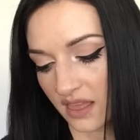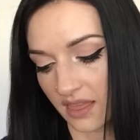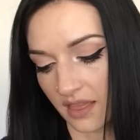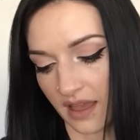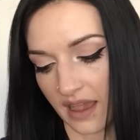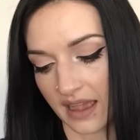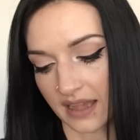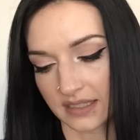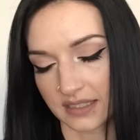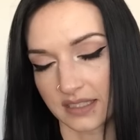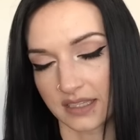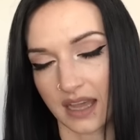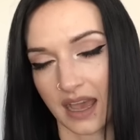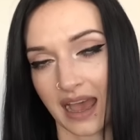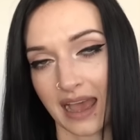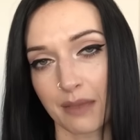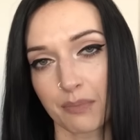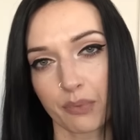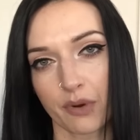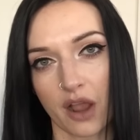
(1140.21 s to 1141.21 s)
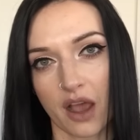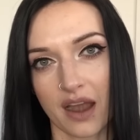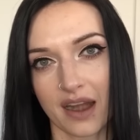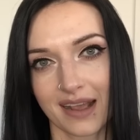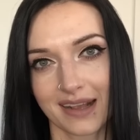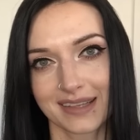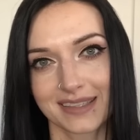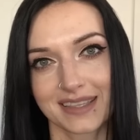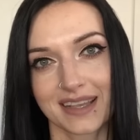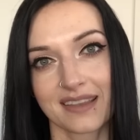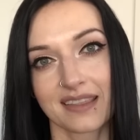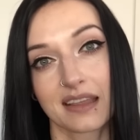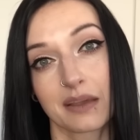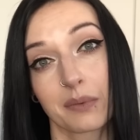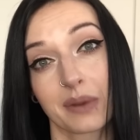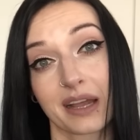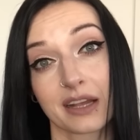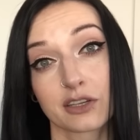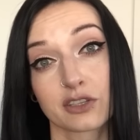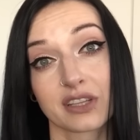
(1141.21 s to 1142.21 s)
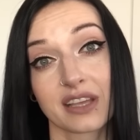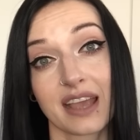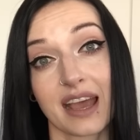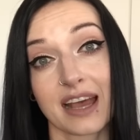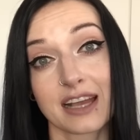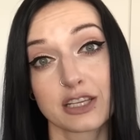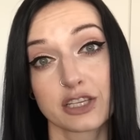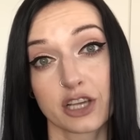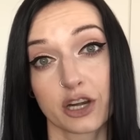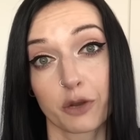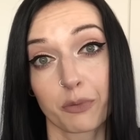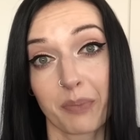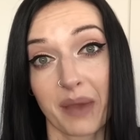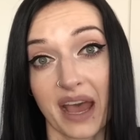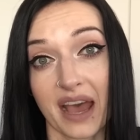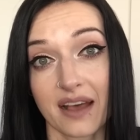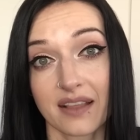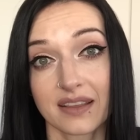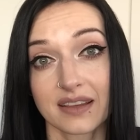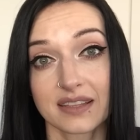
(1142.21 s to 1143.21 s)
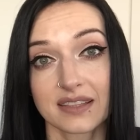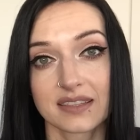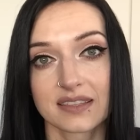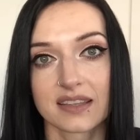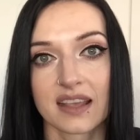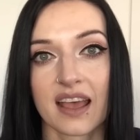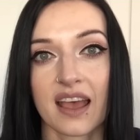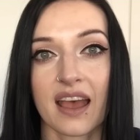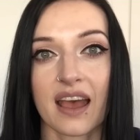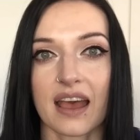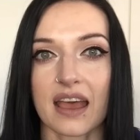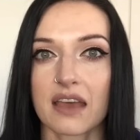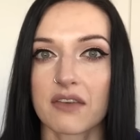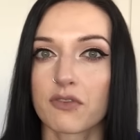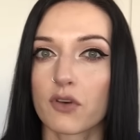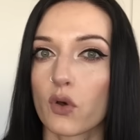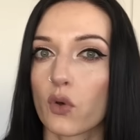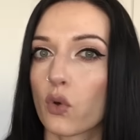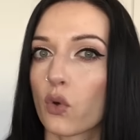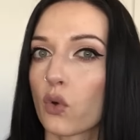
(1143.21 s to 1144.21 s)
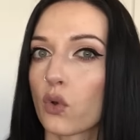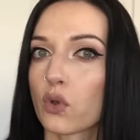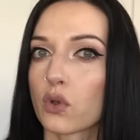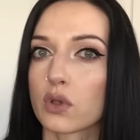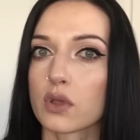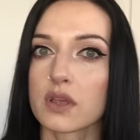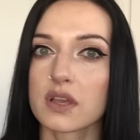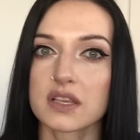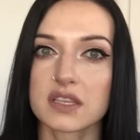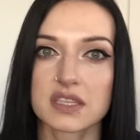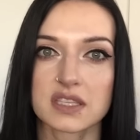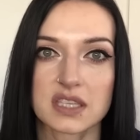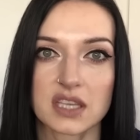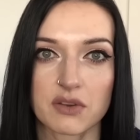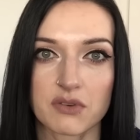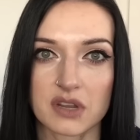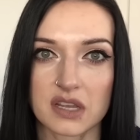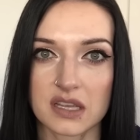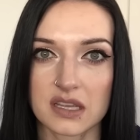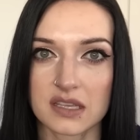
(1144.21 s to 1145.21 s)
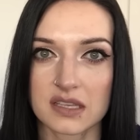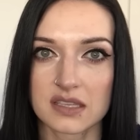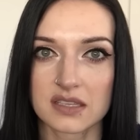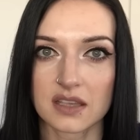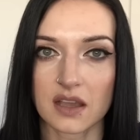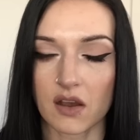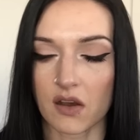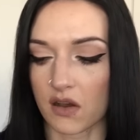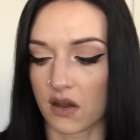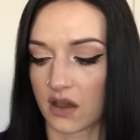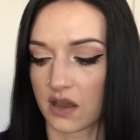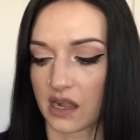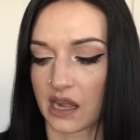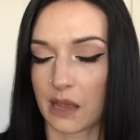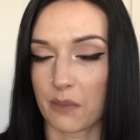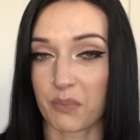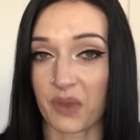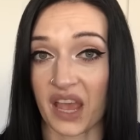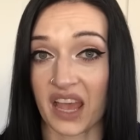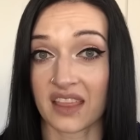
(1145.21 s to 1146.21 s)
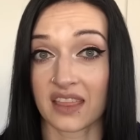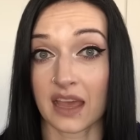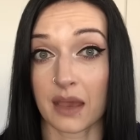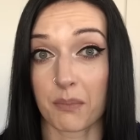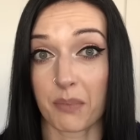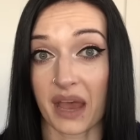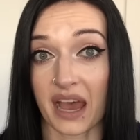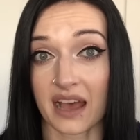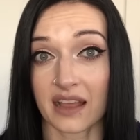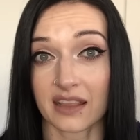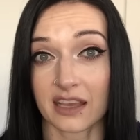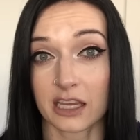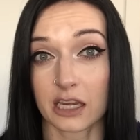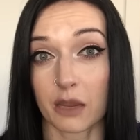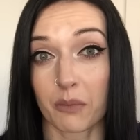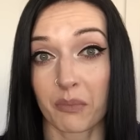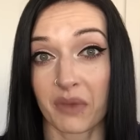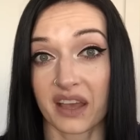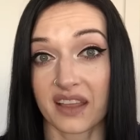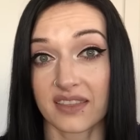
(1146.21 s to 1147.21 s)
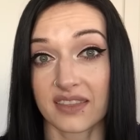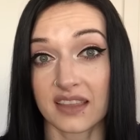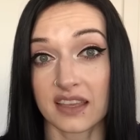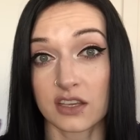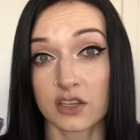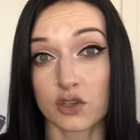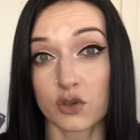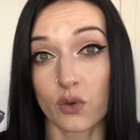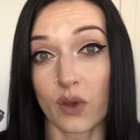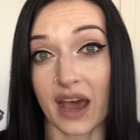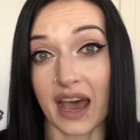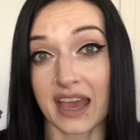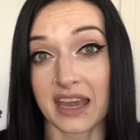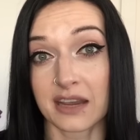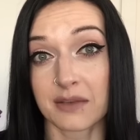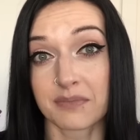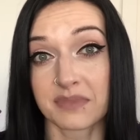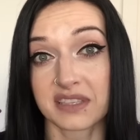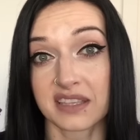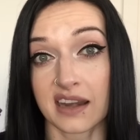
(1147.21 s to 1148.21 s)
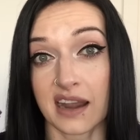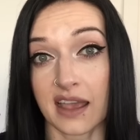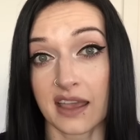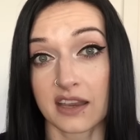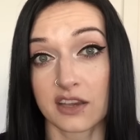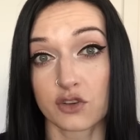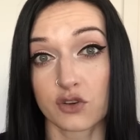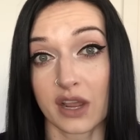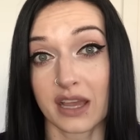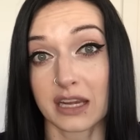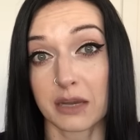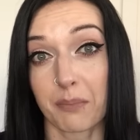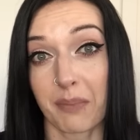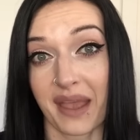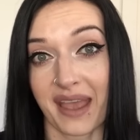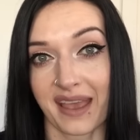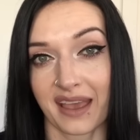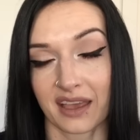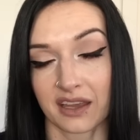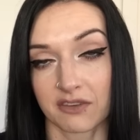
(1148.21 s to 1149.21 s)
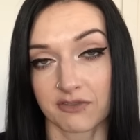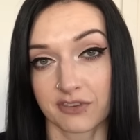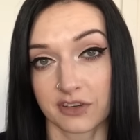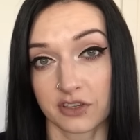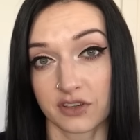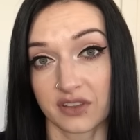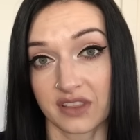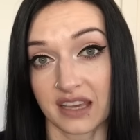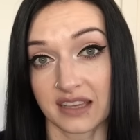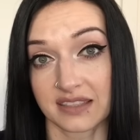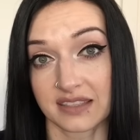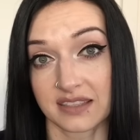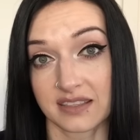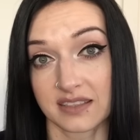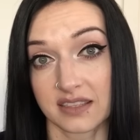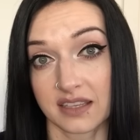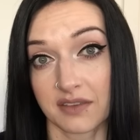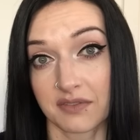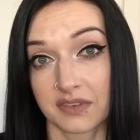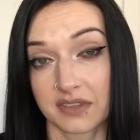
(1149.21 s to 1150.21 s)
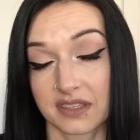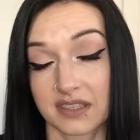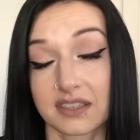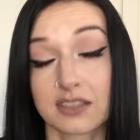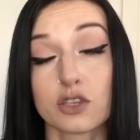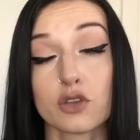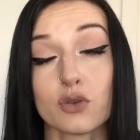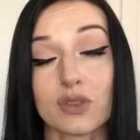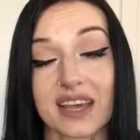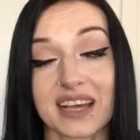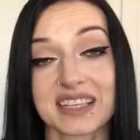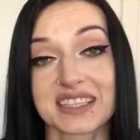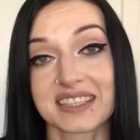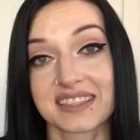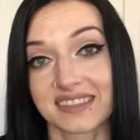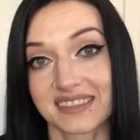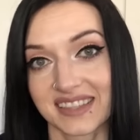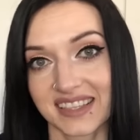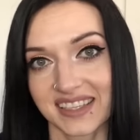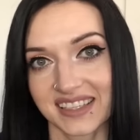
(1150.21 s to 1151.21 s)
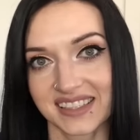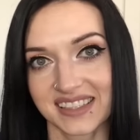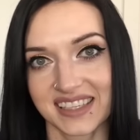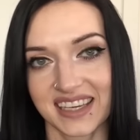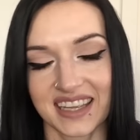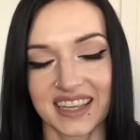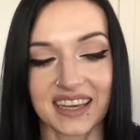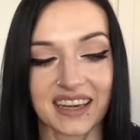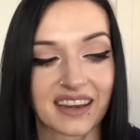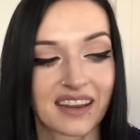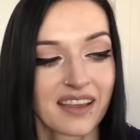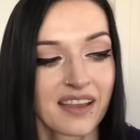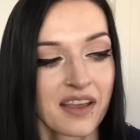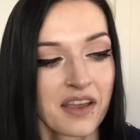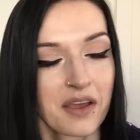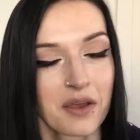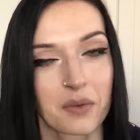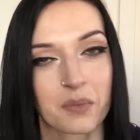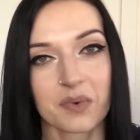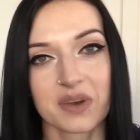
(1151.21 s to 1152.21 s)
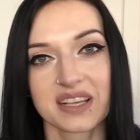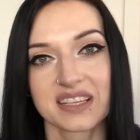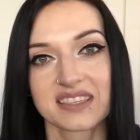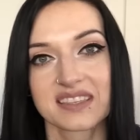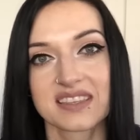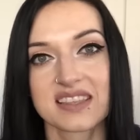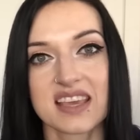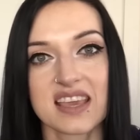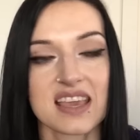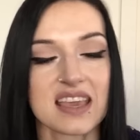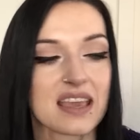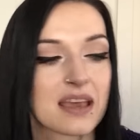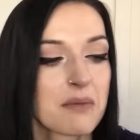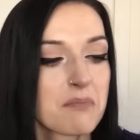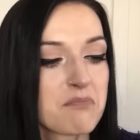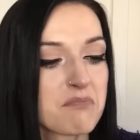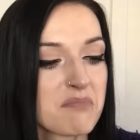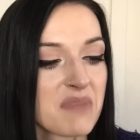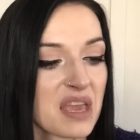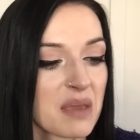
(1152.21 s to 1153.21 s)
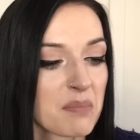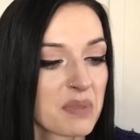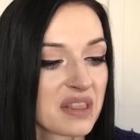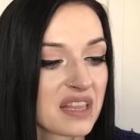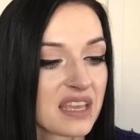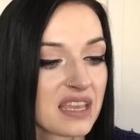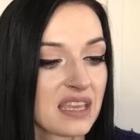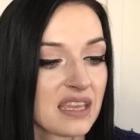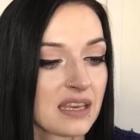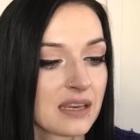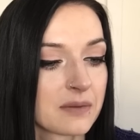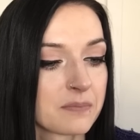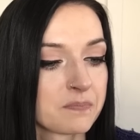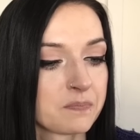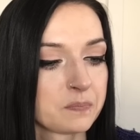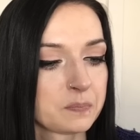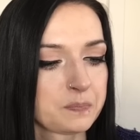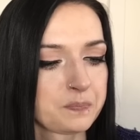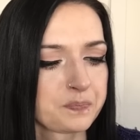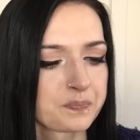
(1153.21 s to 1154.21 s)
last eye products, and they were actually eyeshadow palettes. I have a whole series on Pan That Palette, but the 2 items that I tried to pan for 2016 was the Maybelline